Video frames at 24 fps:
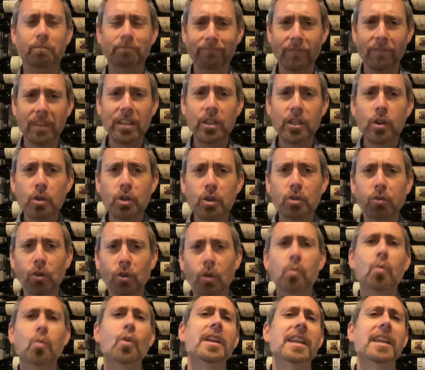neutral
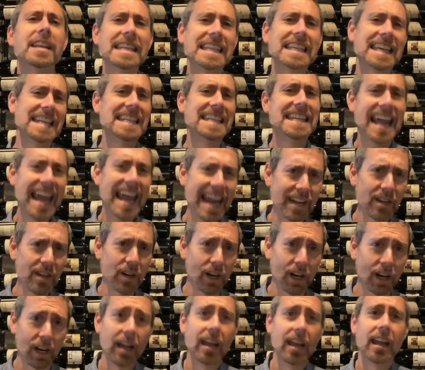wooden
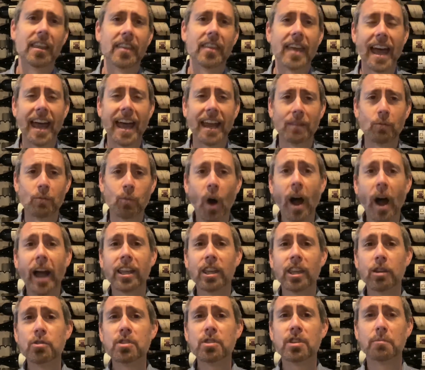container that wine
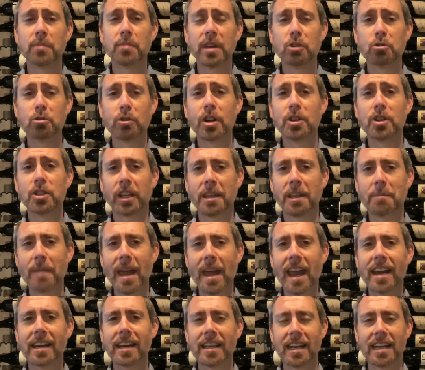used to be traditionally
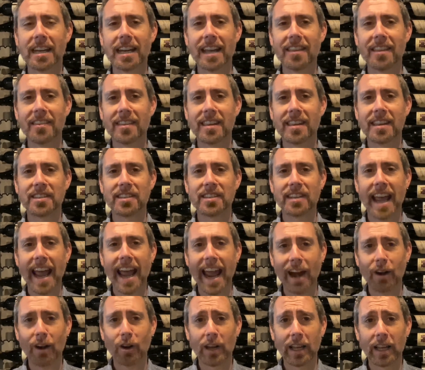made in this
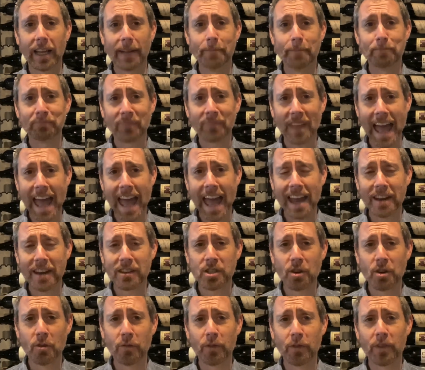area. And
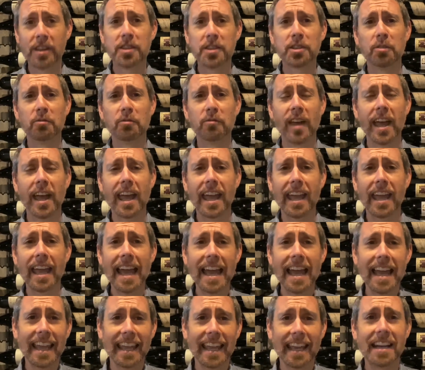so for this cuvee,
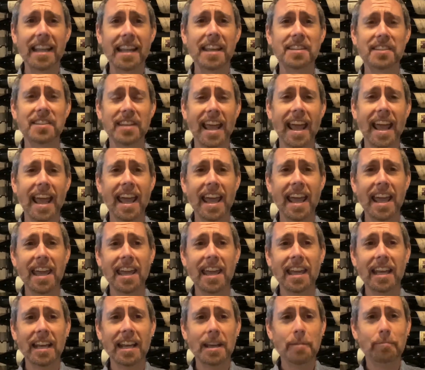it is
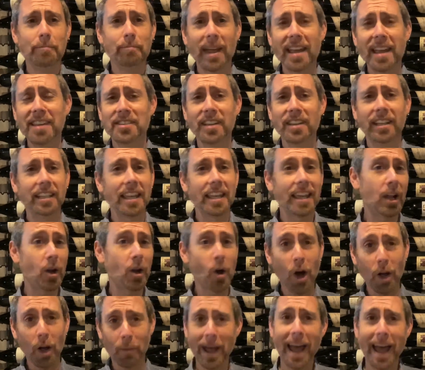basically a
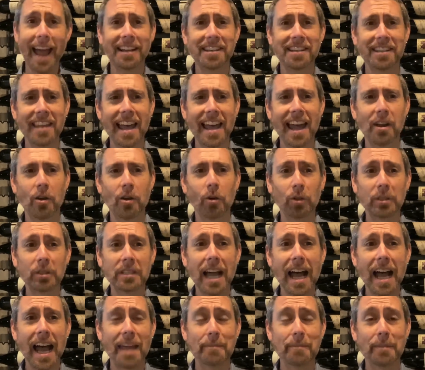callback to that old
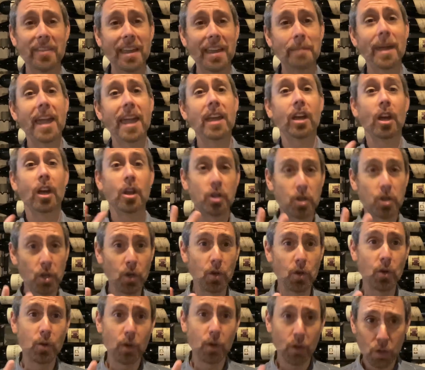time, and they make
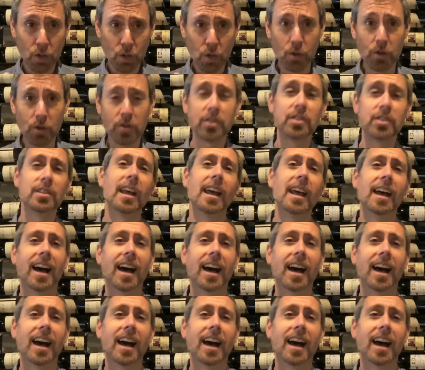two dos,